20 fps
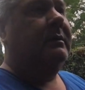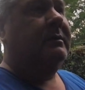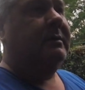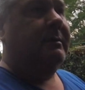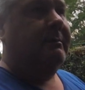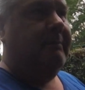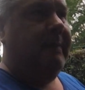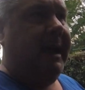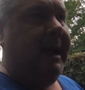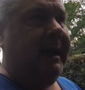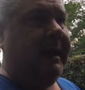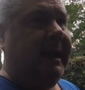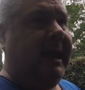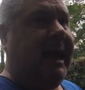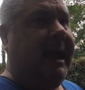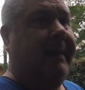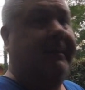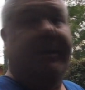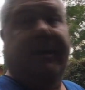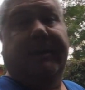to my
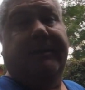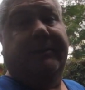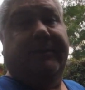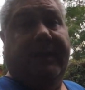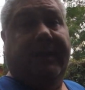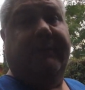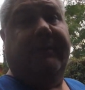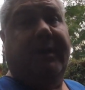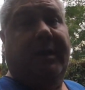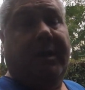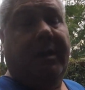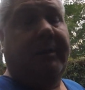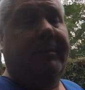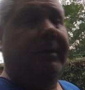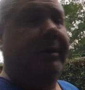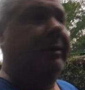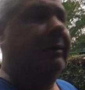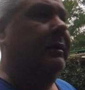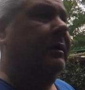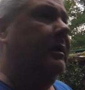cabin instead of a Hummer.